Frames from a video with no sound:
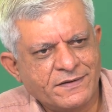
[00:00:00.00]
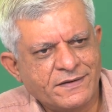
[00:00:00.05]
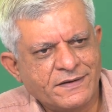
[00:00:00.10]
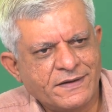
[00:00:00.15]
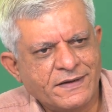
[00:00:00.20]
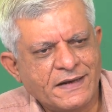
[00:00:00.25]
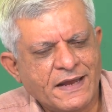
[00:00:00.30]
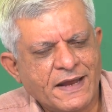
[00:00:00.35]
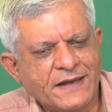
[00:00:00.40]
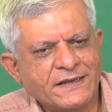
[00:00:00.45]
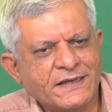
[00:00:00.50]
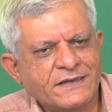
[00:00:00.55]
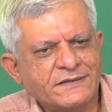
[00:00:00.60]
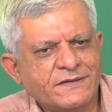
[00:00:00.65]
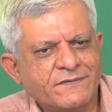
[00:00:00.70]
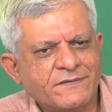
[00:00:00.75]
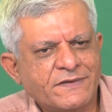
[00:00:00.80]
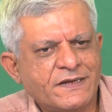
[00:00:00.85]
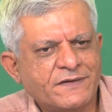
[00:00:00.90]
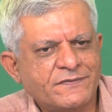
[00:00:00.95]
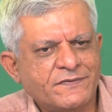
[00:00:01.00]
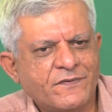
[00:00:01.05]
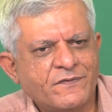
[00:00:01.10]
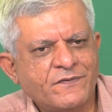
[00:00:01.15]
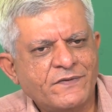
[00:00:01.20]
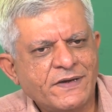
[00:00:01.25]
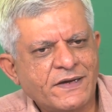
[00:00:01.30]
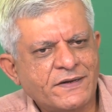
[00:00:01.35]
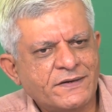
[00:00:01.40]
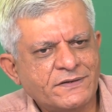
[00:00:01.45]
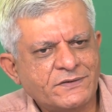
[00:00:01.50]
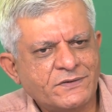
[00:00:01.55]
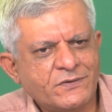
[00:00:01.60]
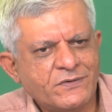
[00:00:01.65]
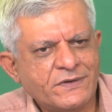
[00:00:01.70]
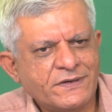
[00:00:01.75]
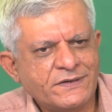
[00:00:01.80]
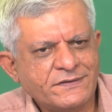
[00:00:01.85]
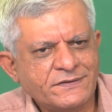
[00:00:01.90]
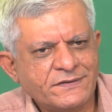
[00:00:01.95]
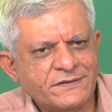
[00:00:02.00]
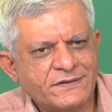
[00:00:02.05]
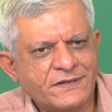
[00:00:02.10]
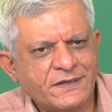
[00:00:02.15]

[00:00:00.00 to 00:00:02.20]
And like this, if there are 50 other students,